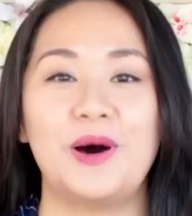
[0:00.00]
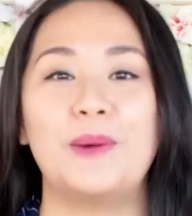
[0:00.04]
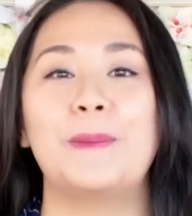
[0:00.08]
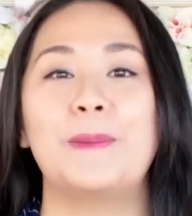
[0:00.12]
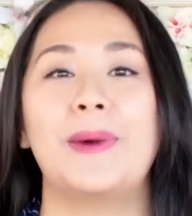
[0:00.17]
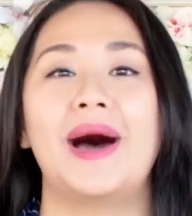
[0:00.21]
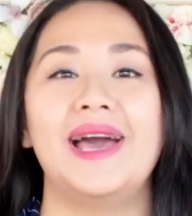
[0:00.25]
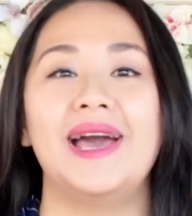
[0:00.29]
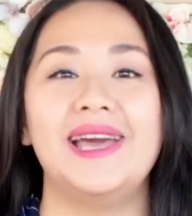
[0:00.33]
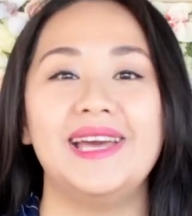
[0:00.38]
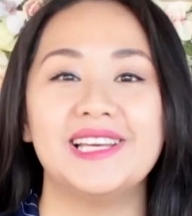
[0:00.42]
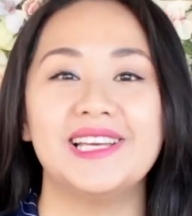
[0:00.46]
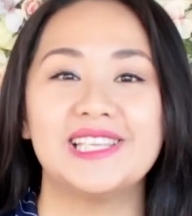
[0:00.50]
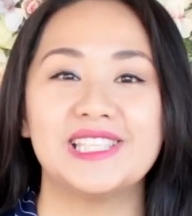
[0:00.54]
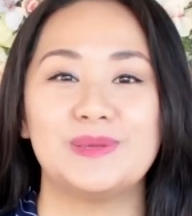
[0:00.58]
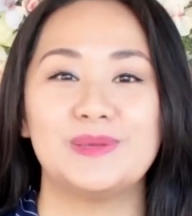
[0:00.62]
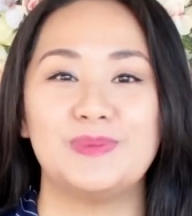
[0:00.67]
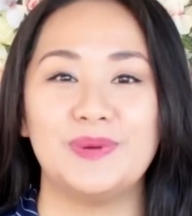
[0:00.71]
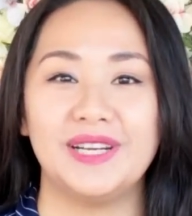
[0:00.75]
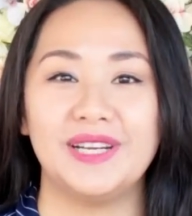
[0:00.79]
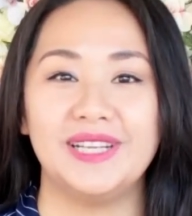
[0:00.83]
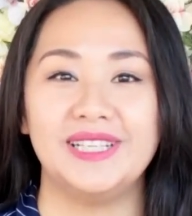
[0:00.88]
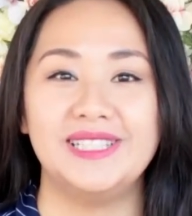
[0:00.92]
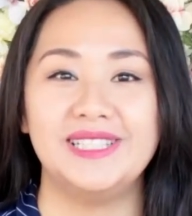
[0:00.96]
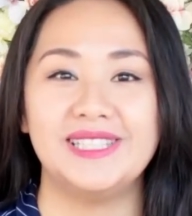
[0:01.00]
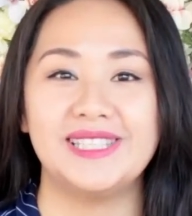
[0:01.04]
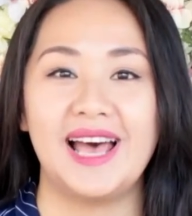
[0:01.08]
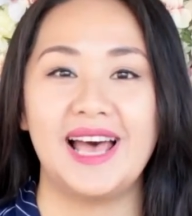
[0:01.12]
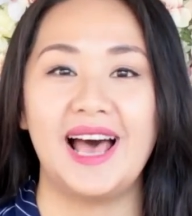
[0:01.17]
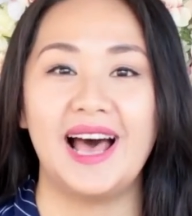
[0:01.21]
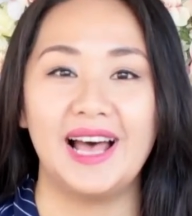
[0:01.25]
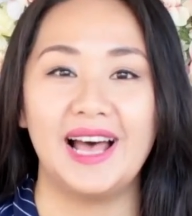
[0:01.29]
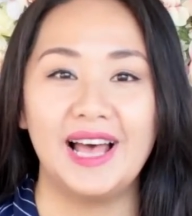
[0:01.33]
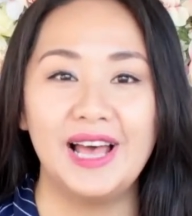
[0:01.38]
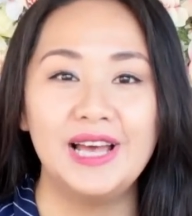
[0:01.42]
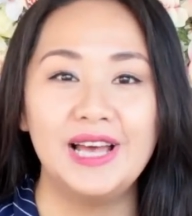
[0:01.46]
my experience
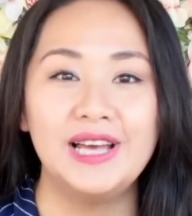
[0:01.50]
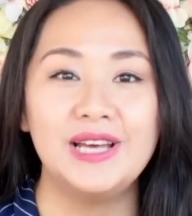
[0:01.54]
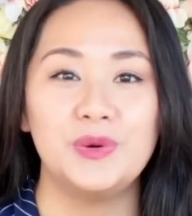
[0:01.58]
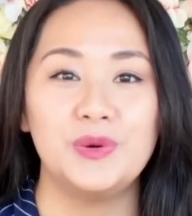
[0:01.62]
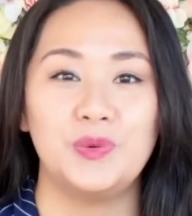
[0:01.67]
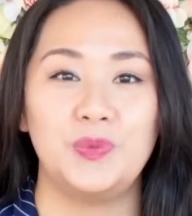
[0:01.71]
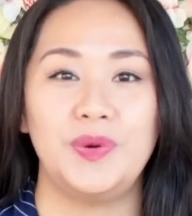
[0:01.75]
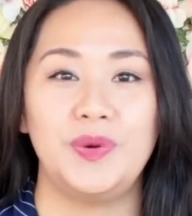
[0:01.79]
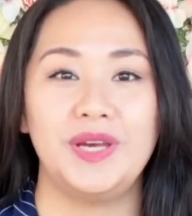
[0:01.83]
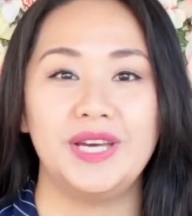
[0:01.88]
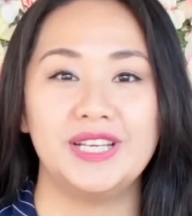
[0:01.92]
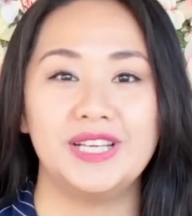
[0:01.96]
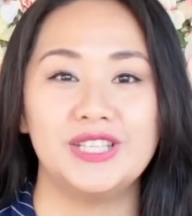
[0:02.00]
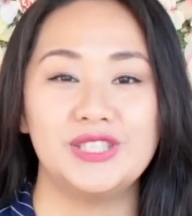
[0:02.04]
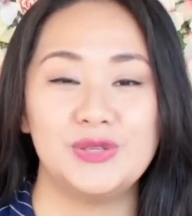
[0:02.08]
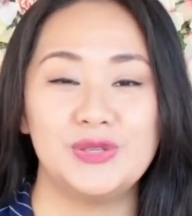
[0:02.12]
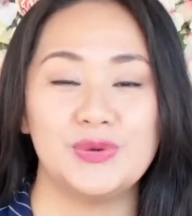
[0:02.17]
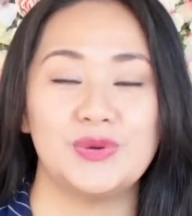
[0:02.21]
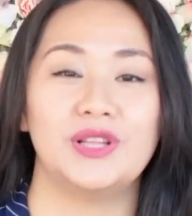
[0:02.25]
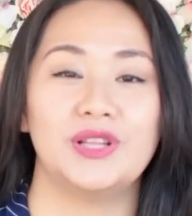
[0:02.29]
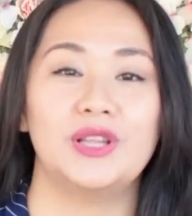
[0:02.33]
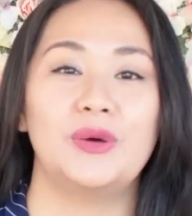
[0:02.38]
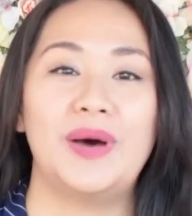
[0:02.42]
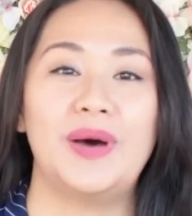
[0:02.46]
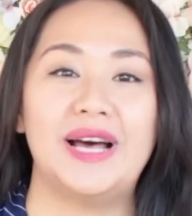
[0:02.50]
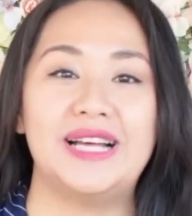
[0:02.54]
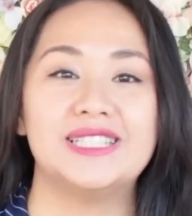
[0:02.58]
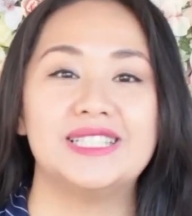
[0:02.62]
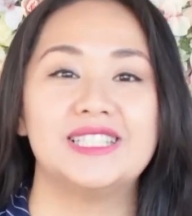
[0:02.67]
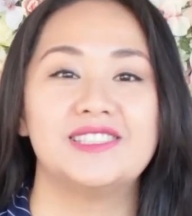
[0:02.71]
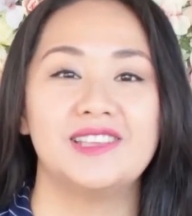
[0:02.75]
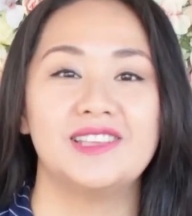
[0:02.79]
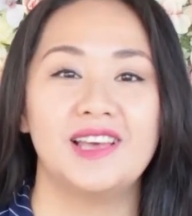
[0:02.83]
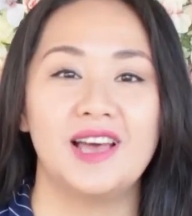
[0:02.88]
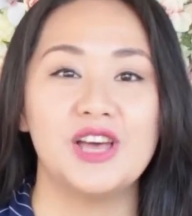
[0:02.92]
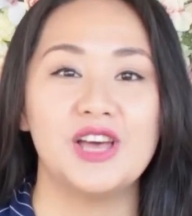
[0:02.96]
at Weir
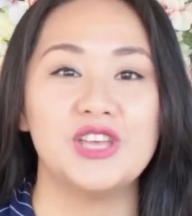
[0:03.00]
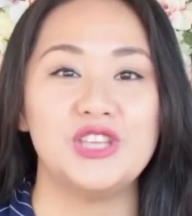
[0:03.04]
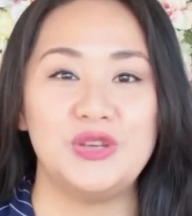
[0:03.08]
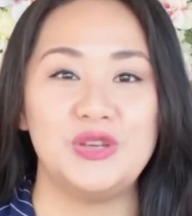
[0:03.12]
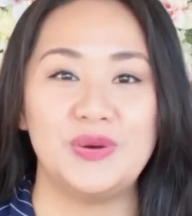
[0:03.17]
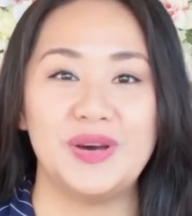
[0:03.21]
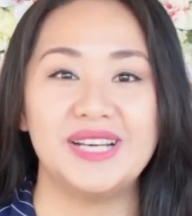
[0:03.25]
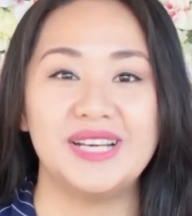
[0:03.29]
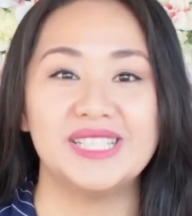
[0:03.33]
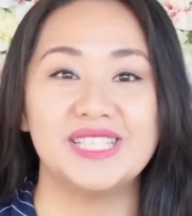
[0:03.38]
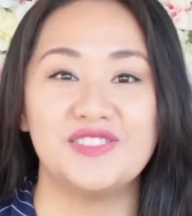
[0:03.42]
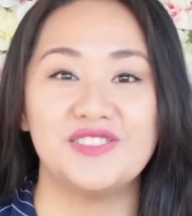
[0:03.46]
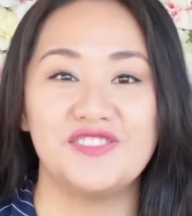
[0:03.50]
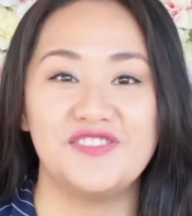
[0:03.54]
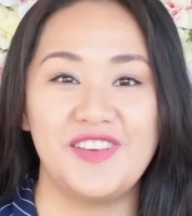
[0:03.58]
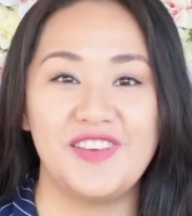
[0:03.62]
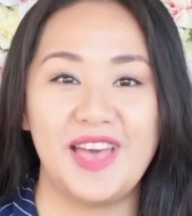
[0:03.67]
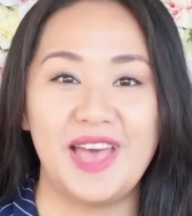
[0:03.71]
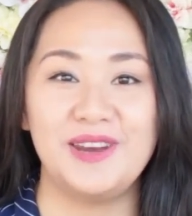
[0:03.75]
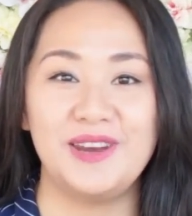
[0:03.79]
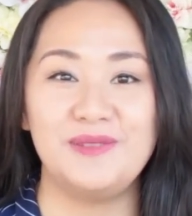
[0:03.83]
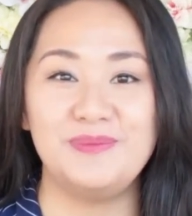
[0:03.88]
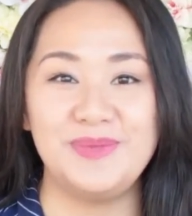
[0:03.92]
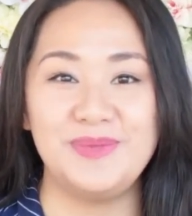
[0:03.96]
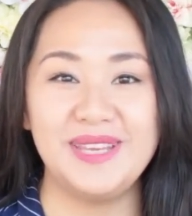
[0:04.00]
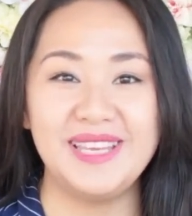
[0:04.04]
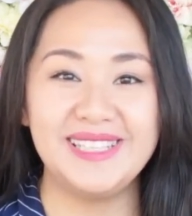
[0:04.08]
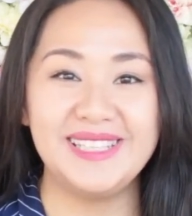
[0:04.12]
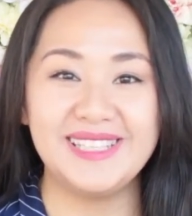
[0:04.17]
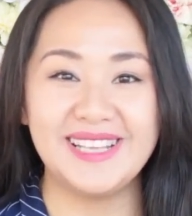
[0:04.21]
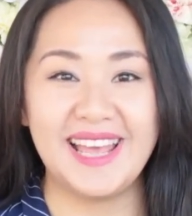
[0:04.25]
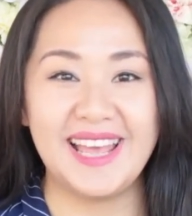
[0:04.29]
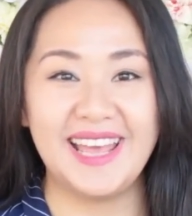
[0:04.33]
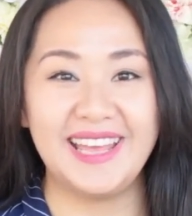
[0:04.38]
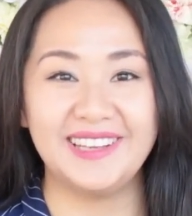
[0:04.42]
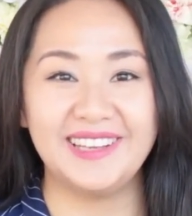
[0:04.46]
Sukollawat's US fan meet
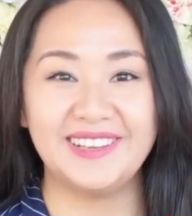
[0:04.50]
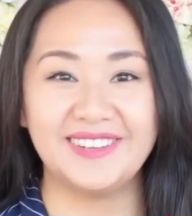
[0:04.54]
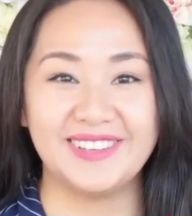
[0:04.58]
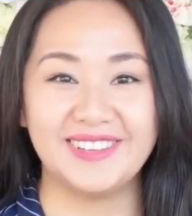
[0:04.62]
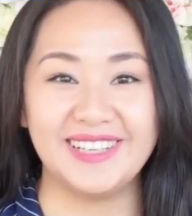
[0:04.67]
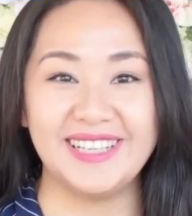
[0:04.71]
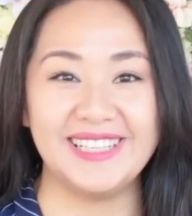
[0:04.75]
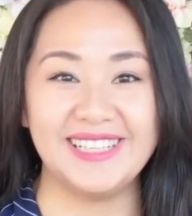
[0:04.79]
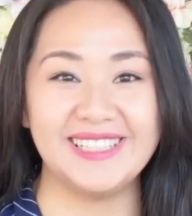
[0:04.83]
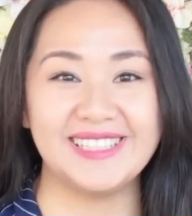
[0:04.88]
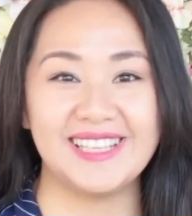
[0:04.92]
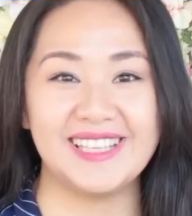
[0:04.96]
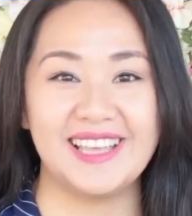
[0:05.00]
and greet.